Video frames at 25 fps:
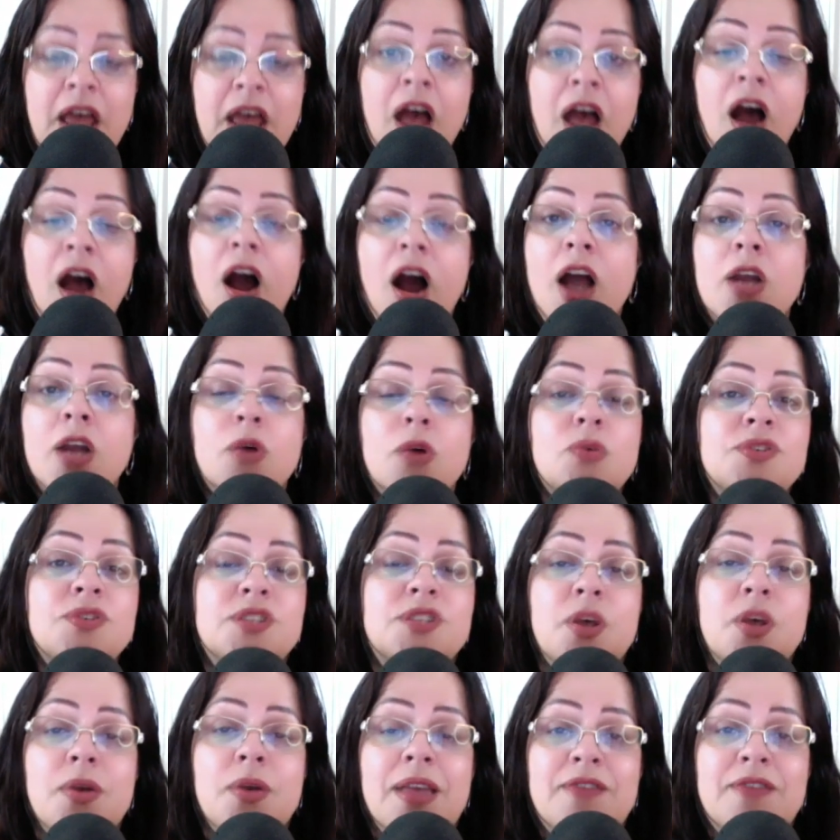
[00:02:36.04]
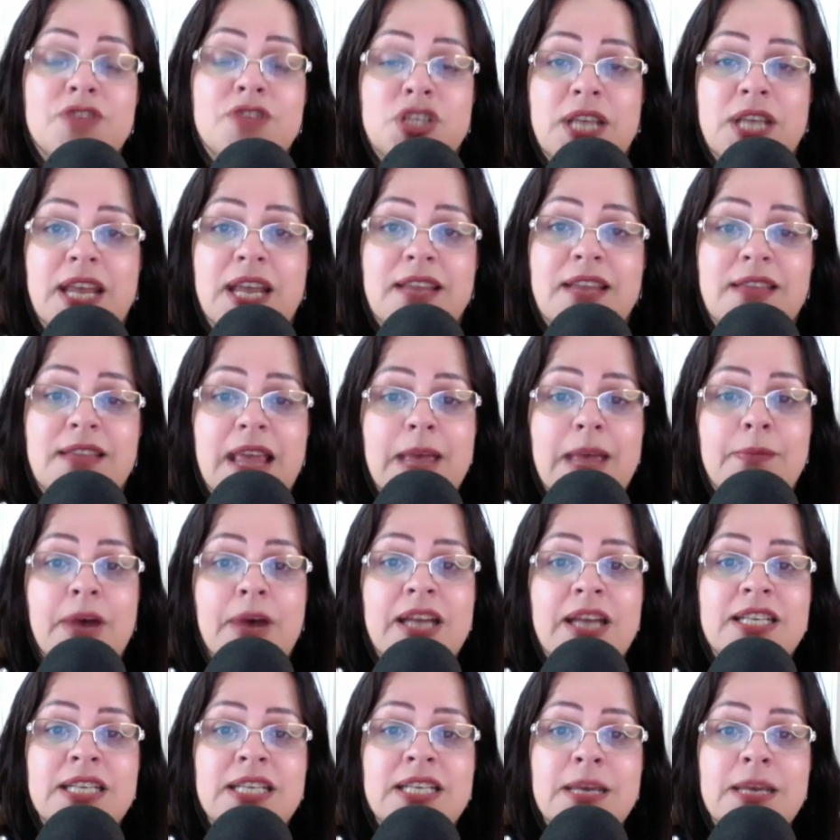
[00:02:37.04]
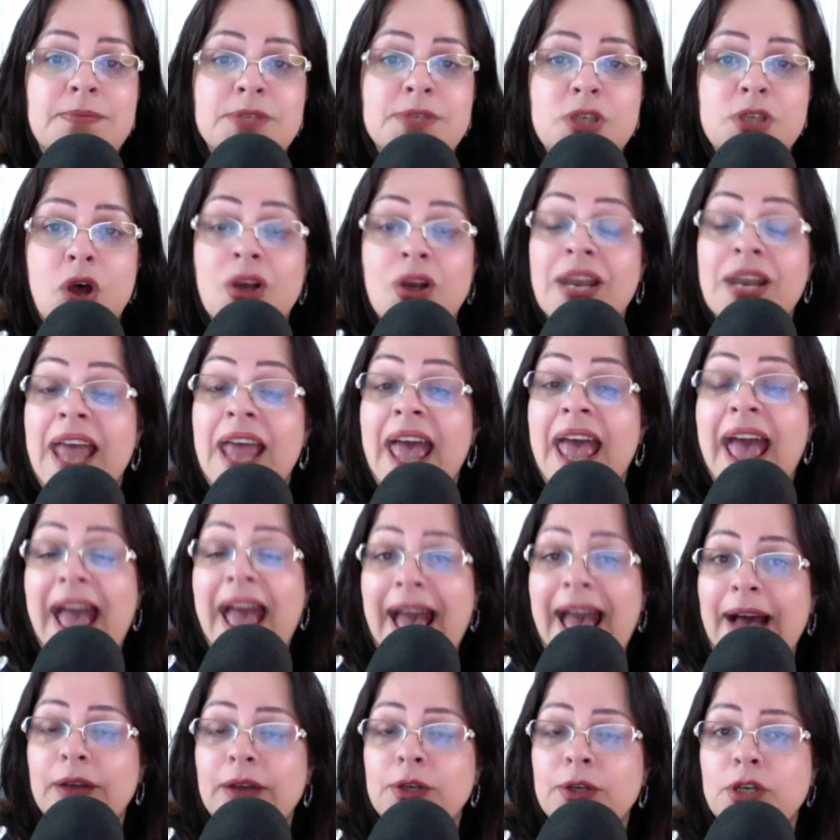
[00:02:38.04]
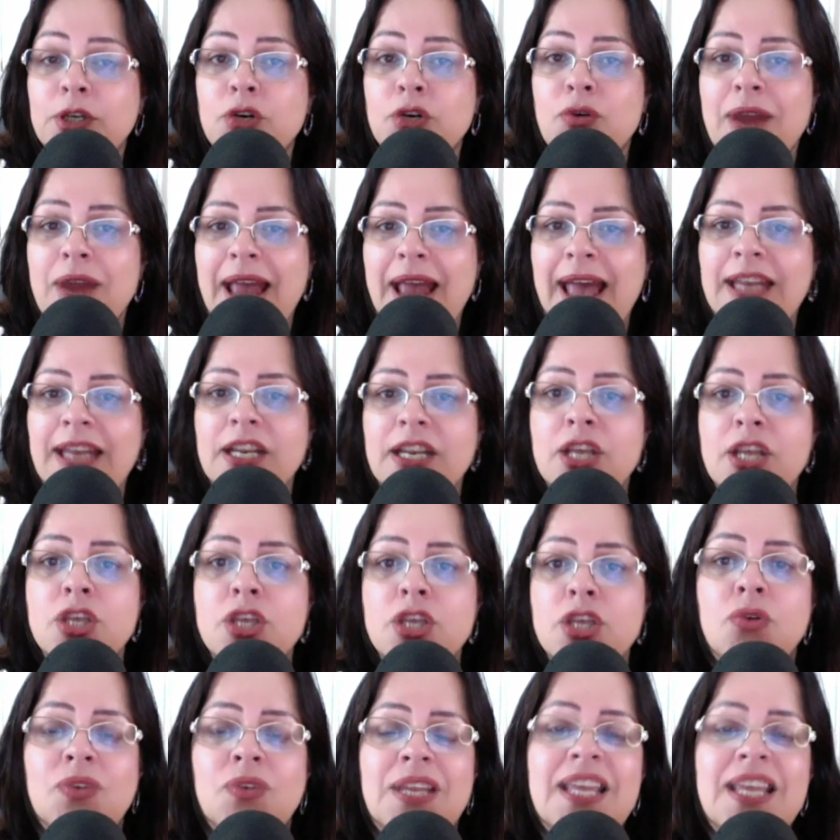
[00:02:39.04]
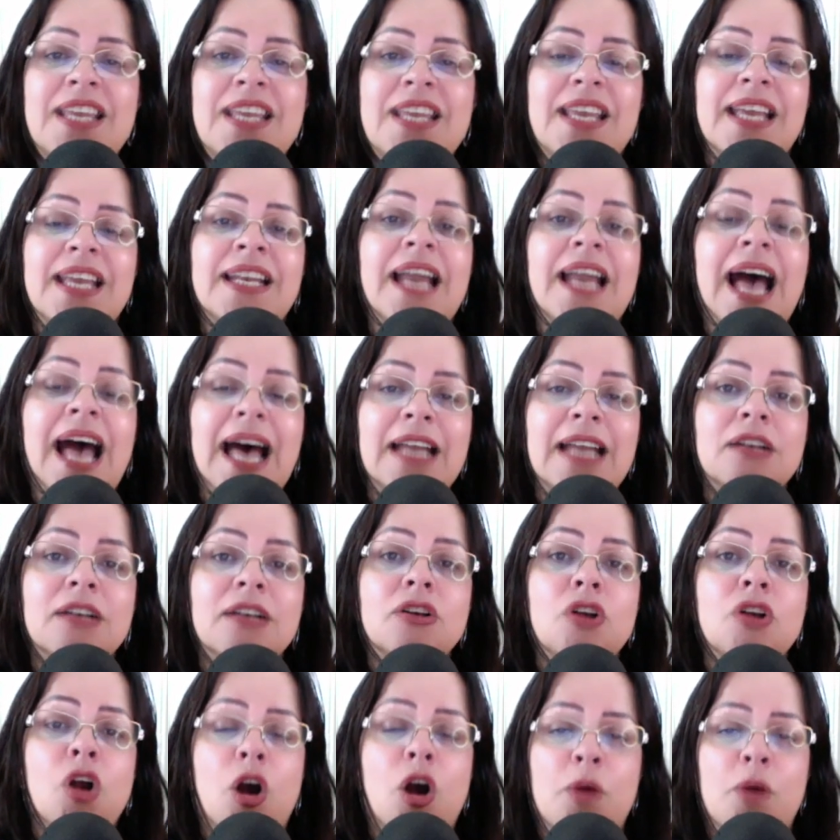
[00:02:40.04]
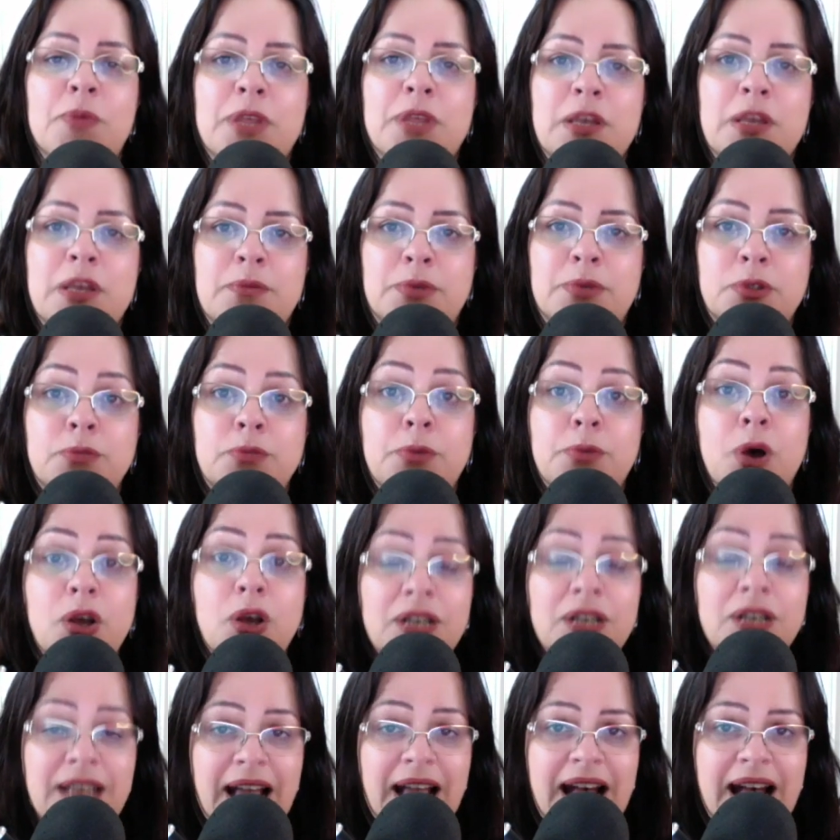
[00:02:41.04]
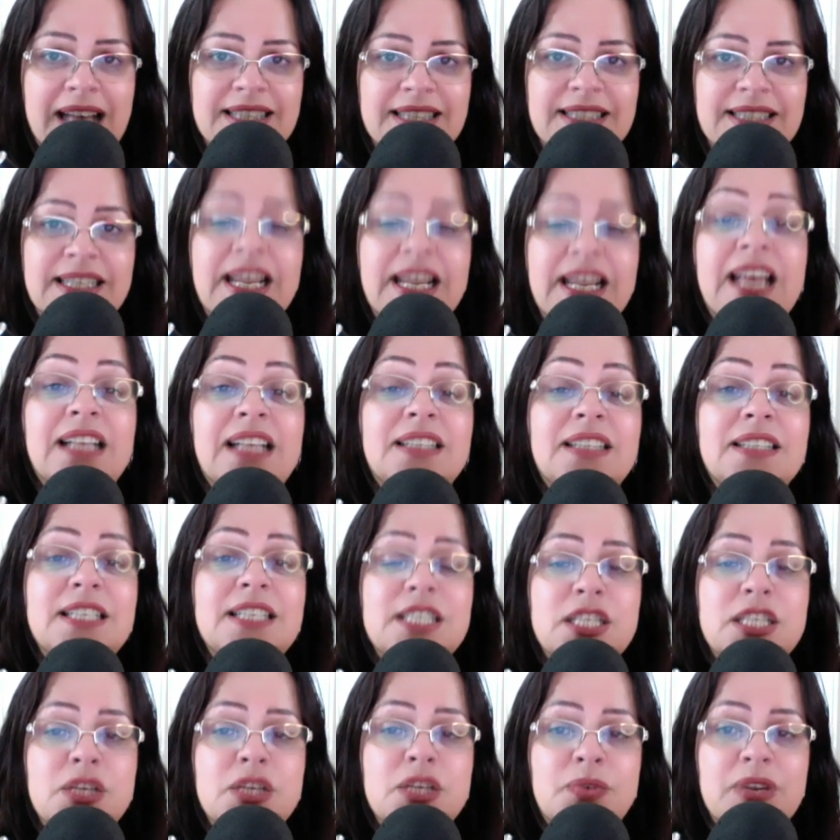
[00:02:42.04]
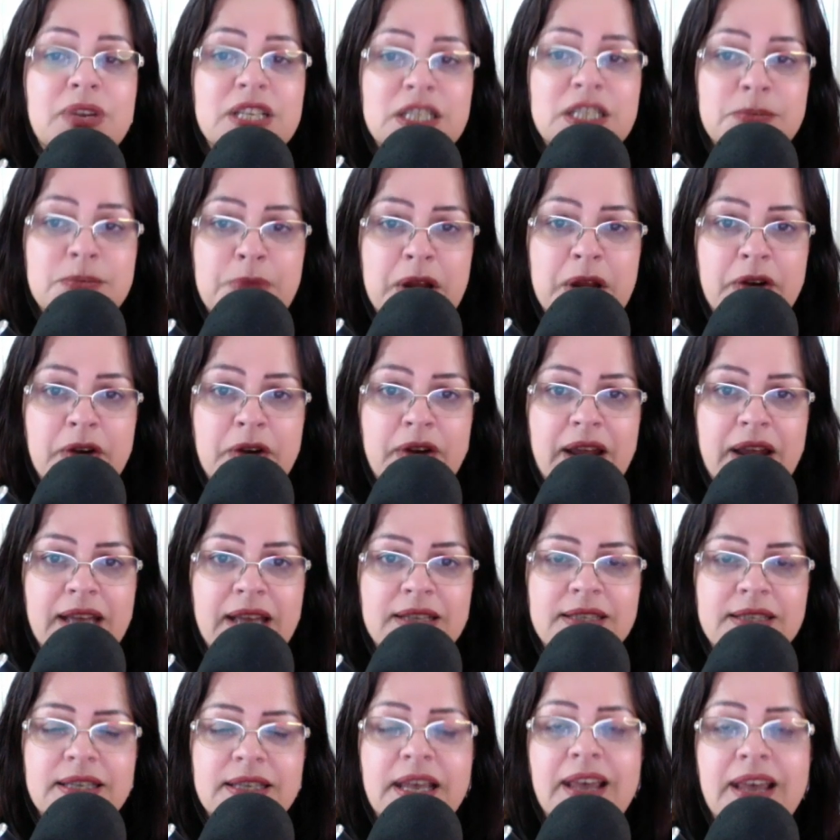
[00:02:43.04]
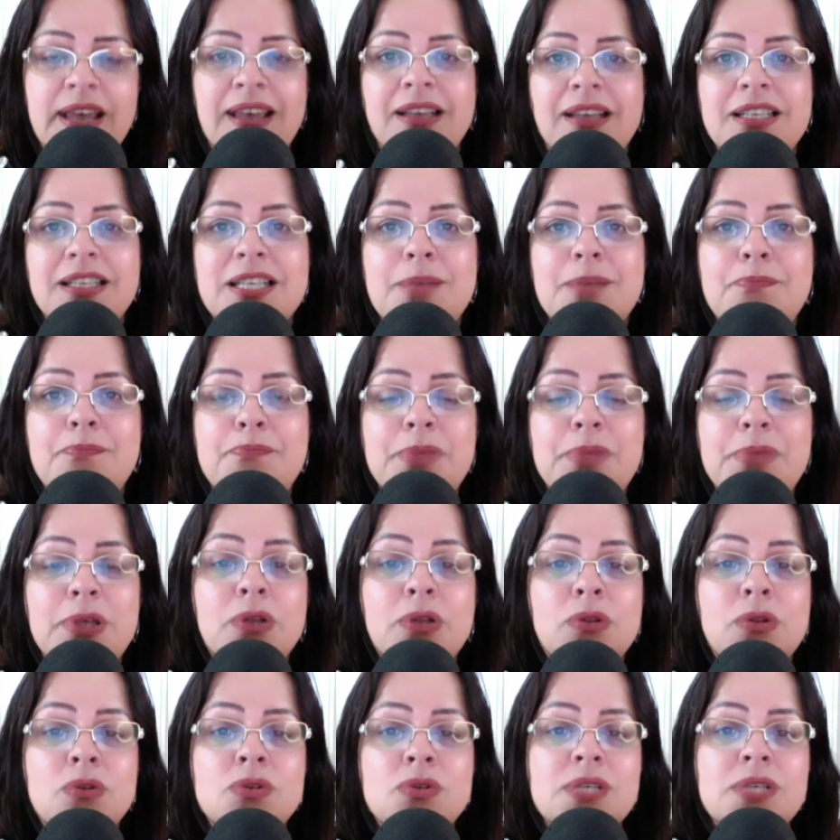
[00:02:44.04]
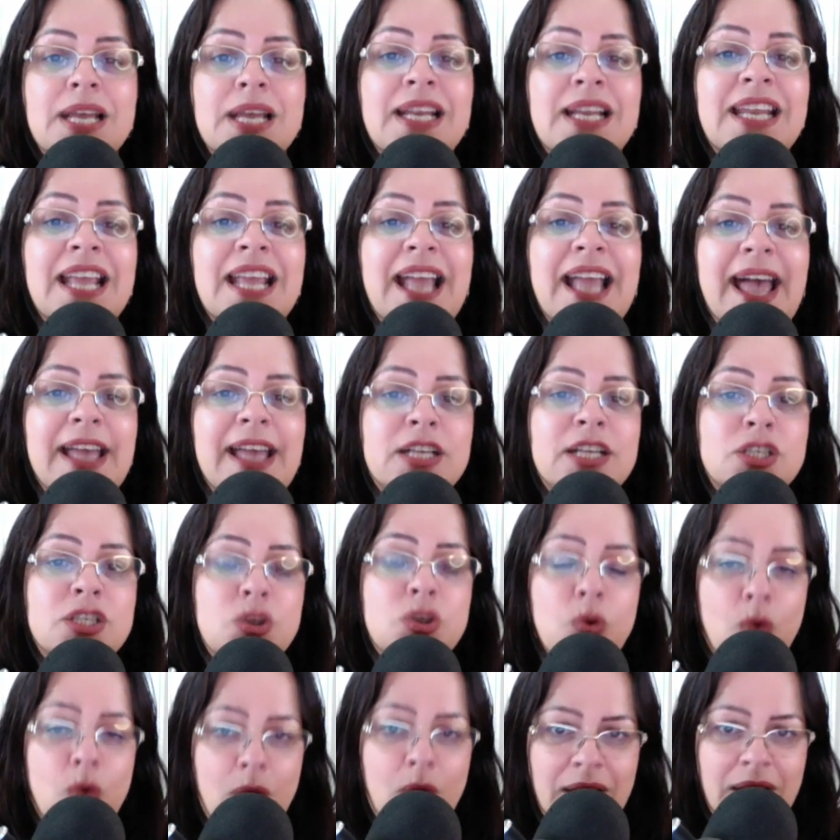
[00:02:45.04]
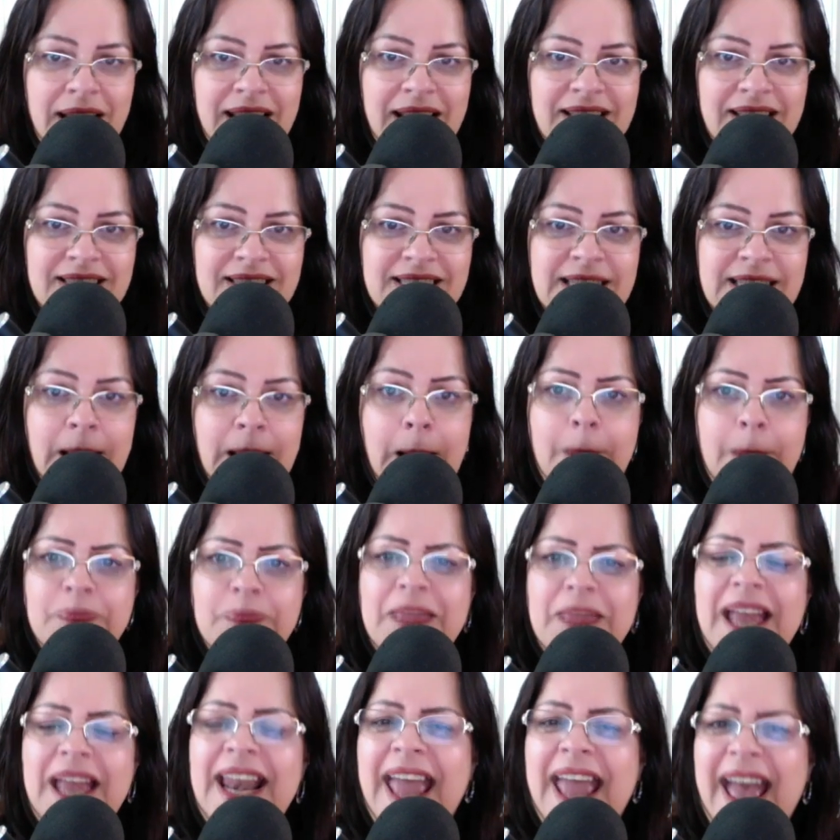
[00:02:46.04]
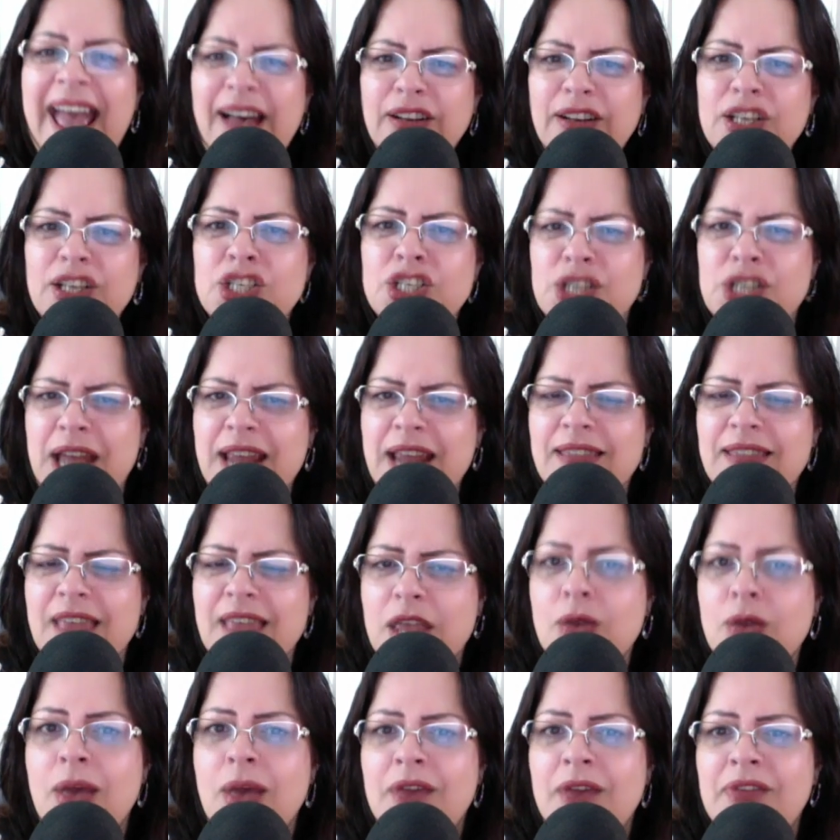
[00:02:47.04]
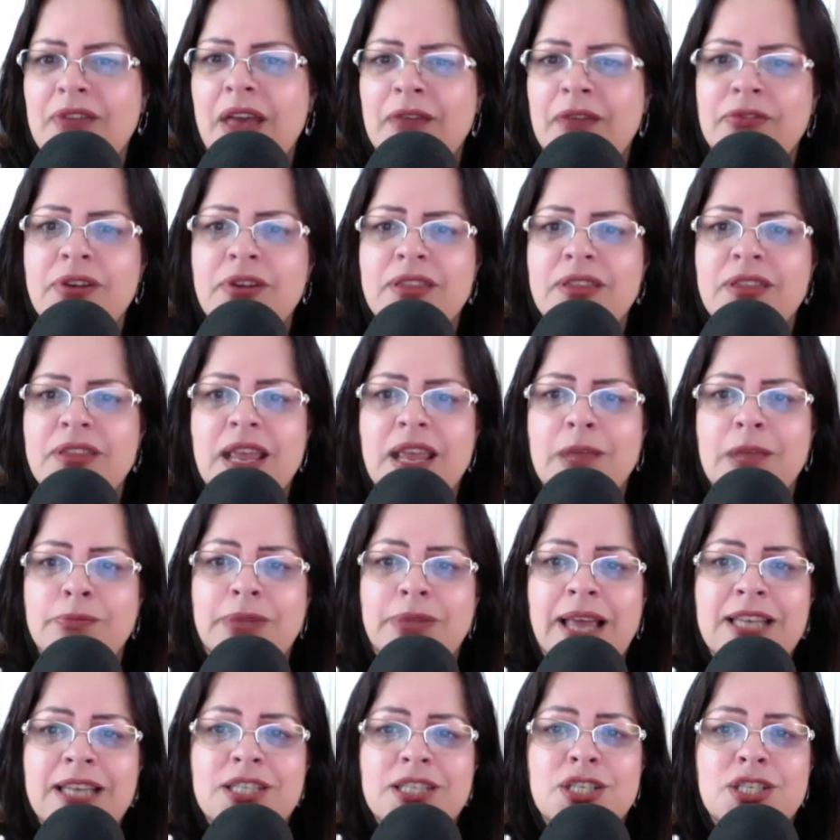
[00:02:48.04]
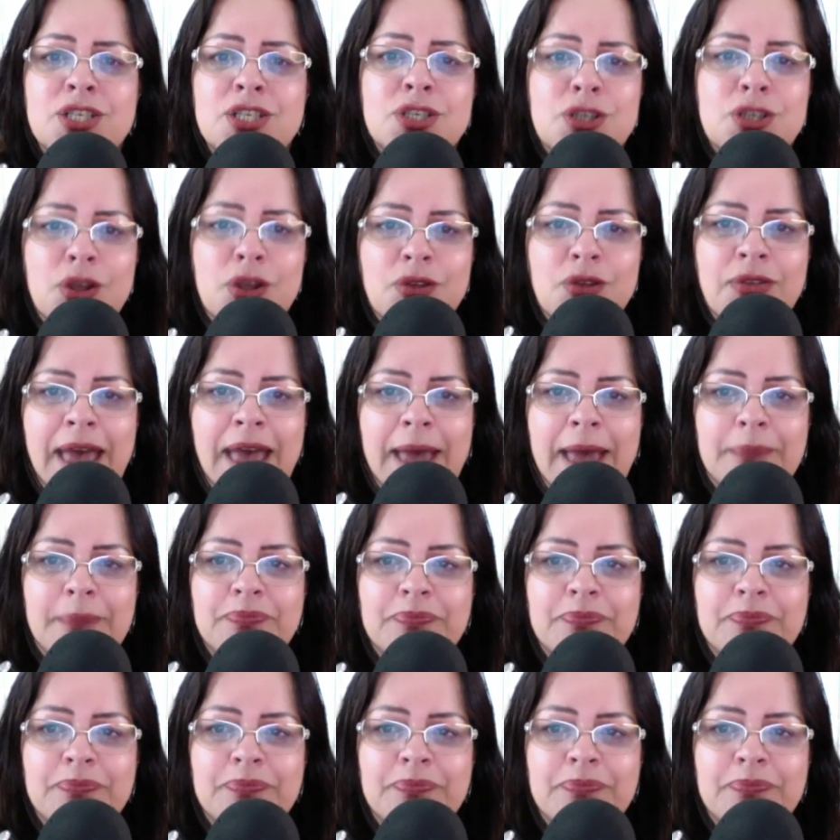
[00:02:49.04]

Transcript: I also have shared there my tips on how to create a unique and uncopyable podcast listener experience to build an engaged audience, and how to check that you have everything in place to do that,